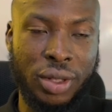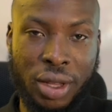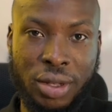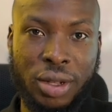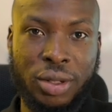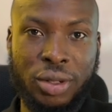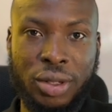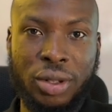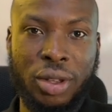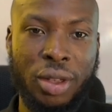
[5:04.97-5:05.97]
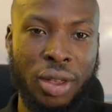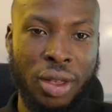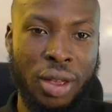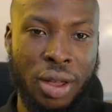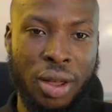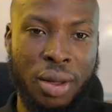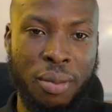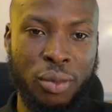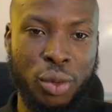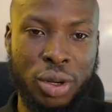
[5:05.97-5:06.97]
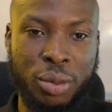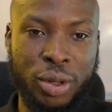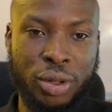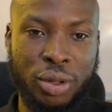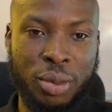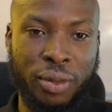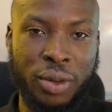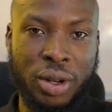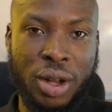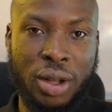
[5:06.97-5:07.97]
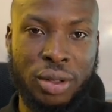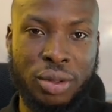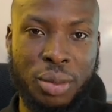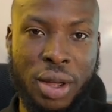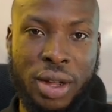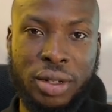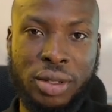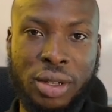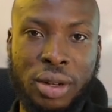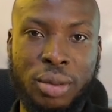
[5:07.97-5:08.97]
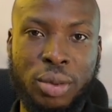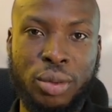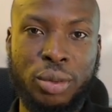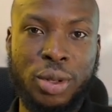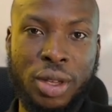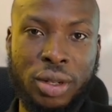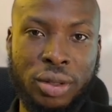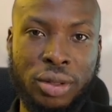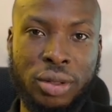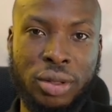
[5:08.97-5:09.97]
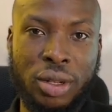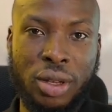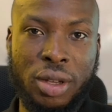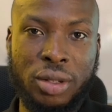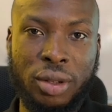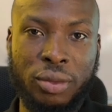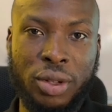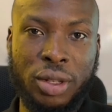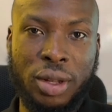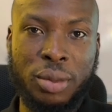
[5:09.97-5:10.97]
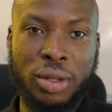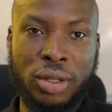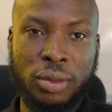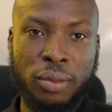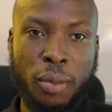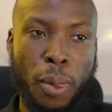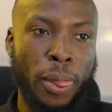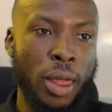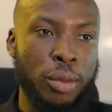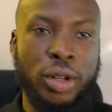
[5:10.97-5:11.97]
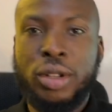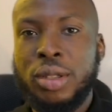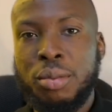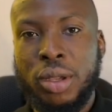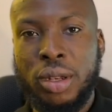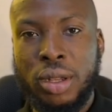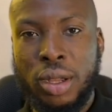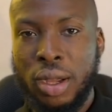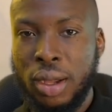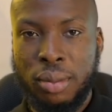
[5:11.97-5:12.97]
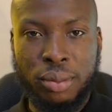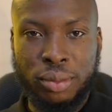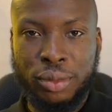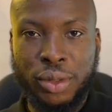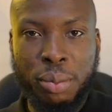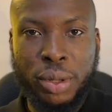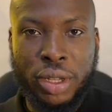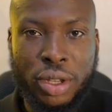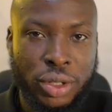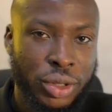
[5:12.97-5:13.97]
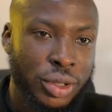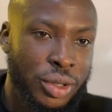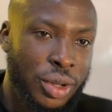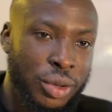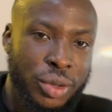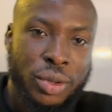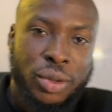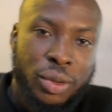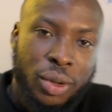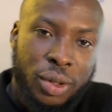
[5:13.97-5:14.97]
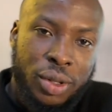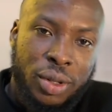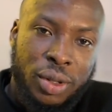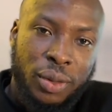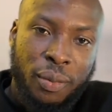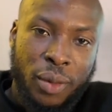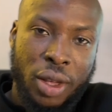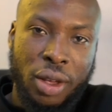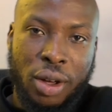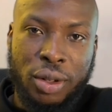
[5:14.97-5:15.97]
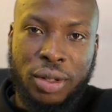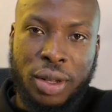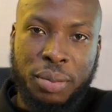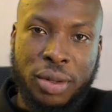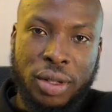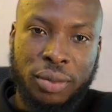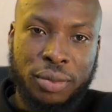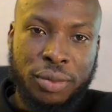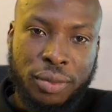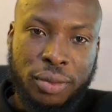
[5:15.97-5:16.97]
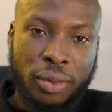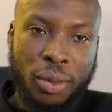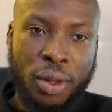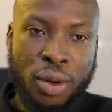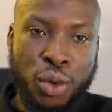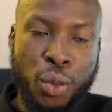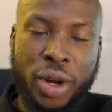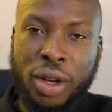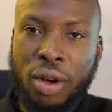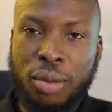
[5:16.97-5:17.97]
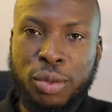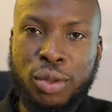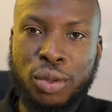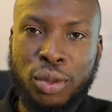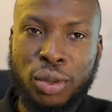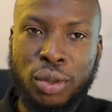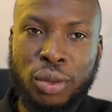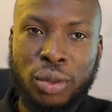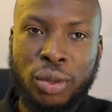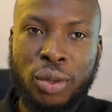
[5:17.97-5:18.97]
That's actually what it means to be highly scalable in the case of database. But it doesn't mean replication is also not a concept. When it comes to